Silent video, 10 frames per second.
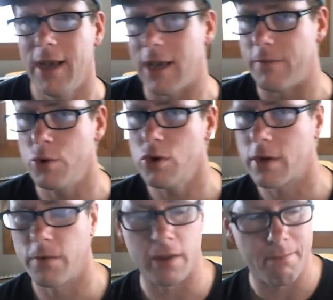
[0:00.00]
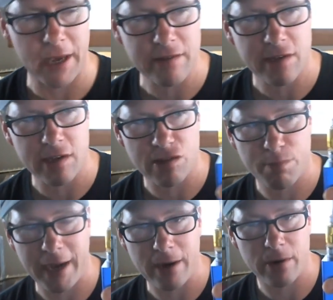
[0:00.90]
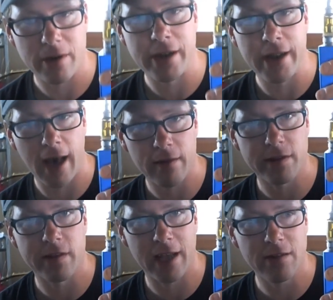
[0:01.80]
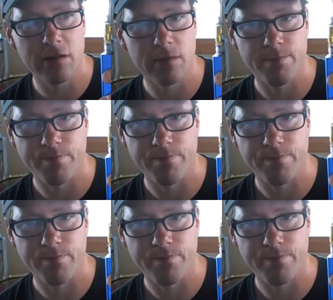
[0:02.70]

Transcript: If you look for the basic Aspire Nautilus heads,